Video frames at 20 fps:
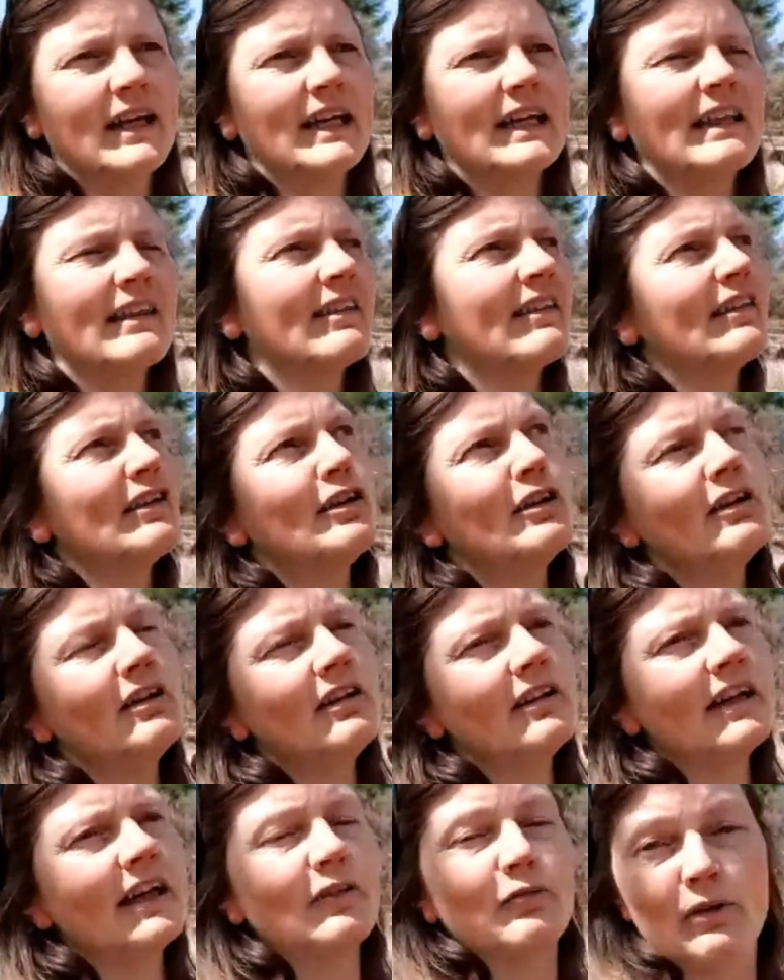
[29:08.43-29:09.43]
It
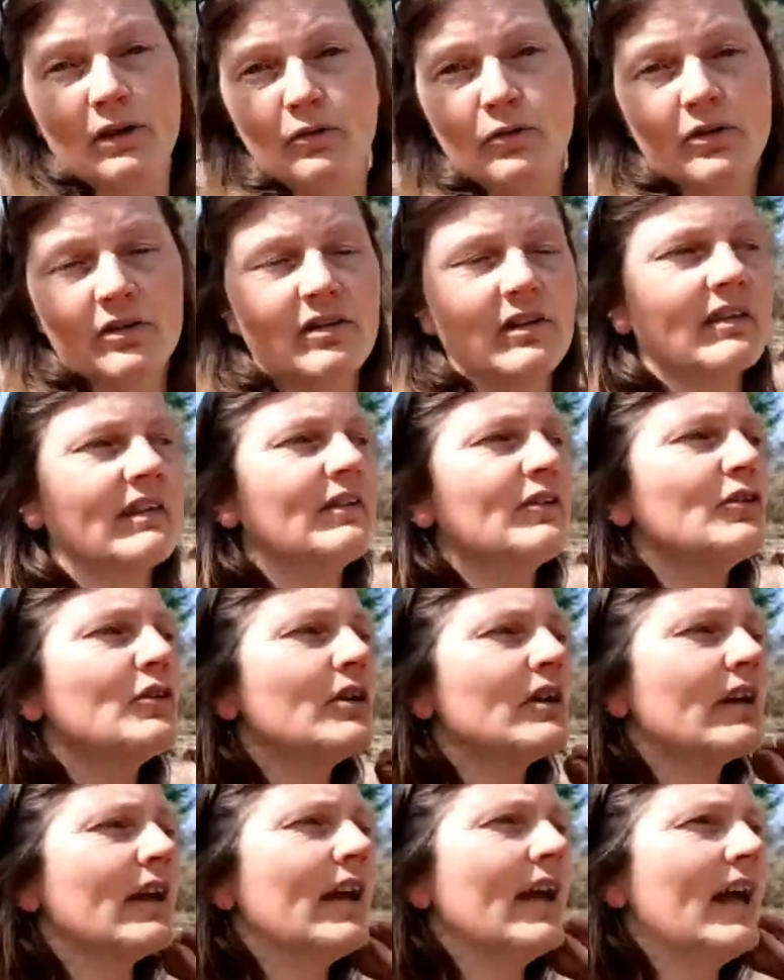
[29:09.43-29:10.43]
still, and resources, it
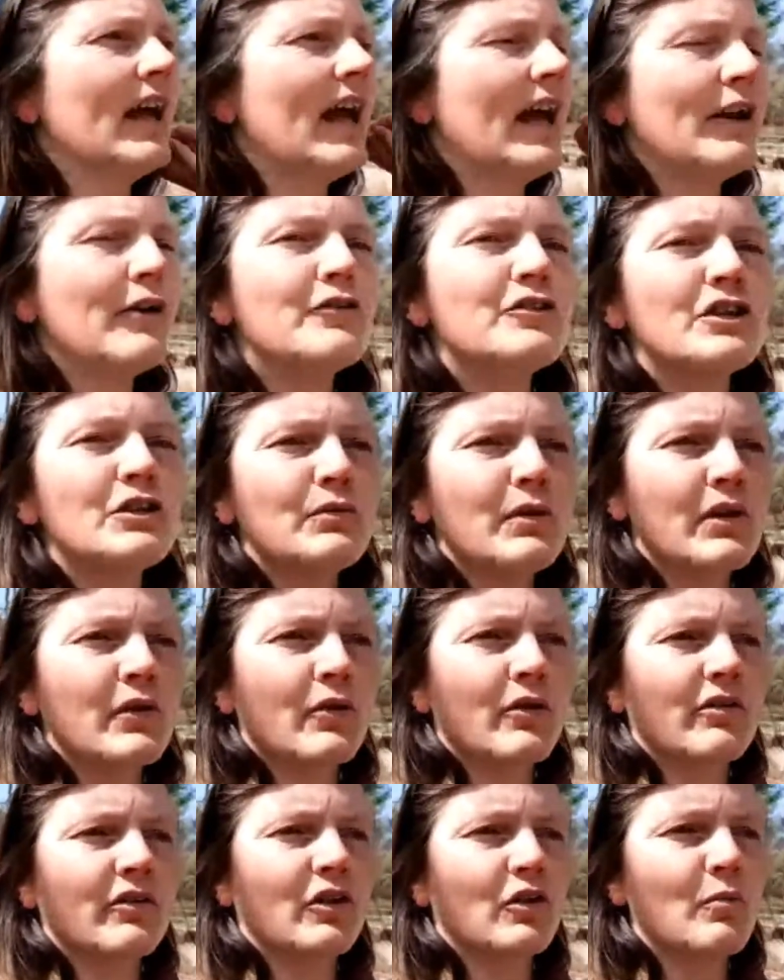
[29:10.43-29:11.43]
took energy and
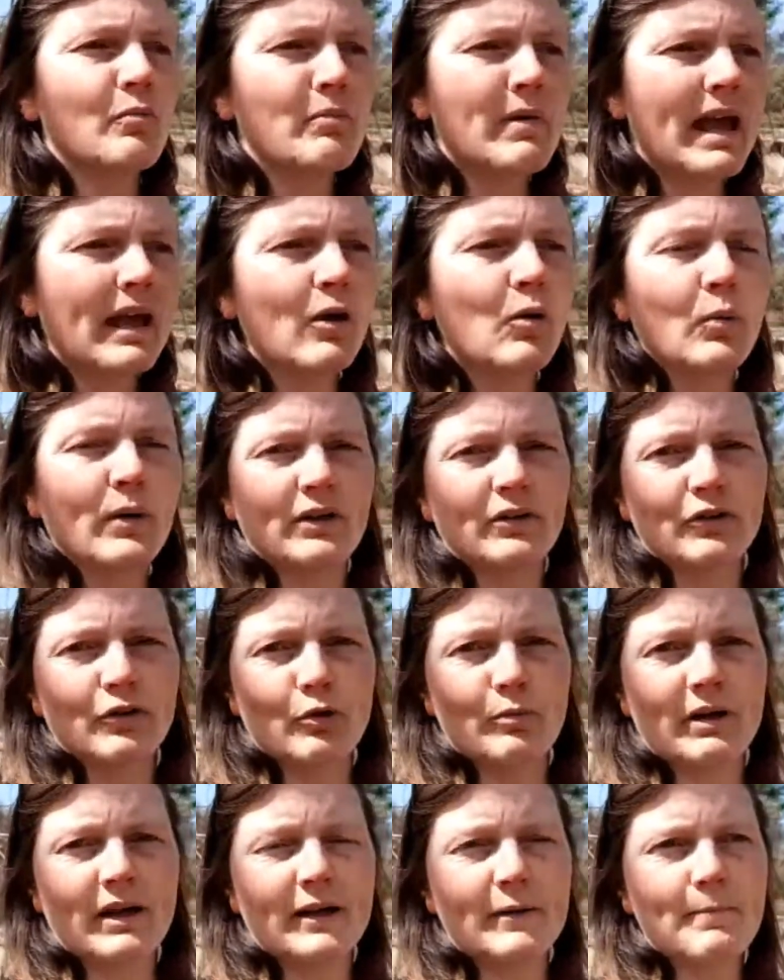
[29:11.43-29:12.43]
resources to make a wind
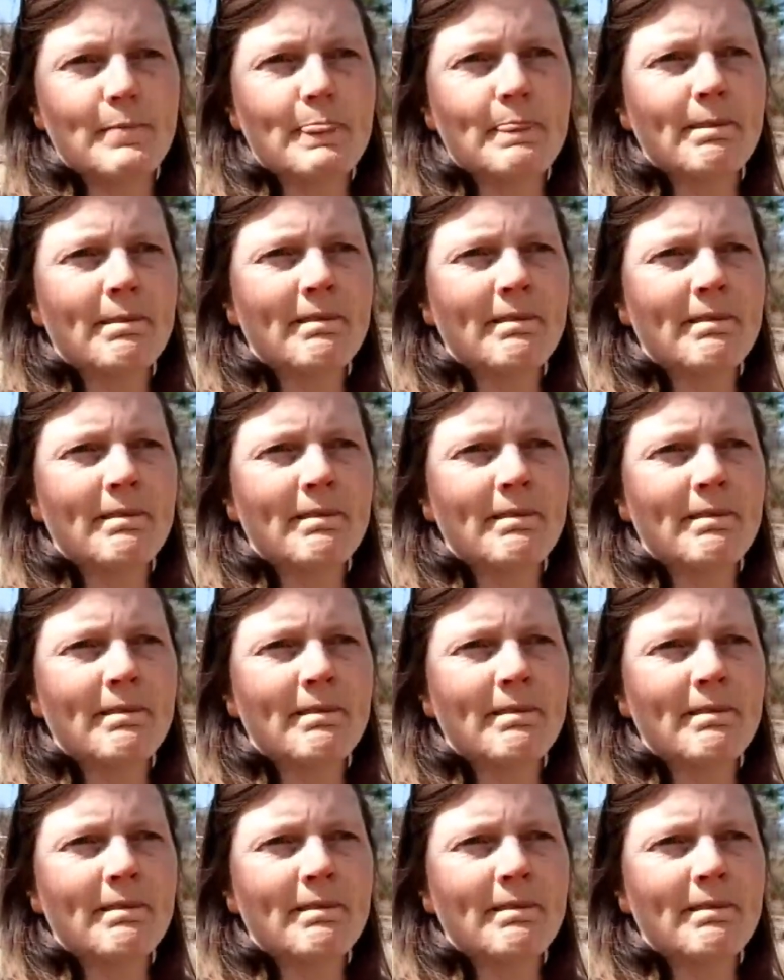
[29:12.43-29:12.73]
turbine.